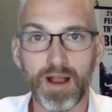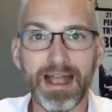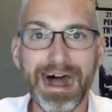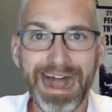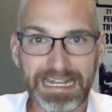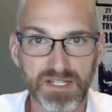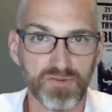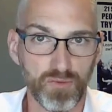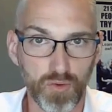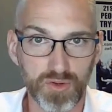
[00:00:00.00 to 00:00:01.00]
what
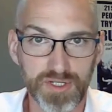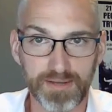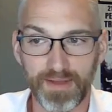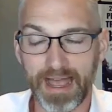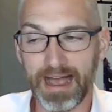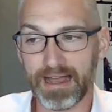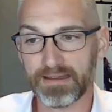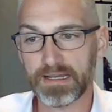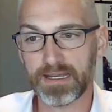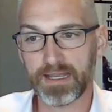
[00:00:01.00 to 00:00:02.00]
kinds of roles they've had,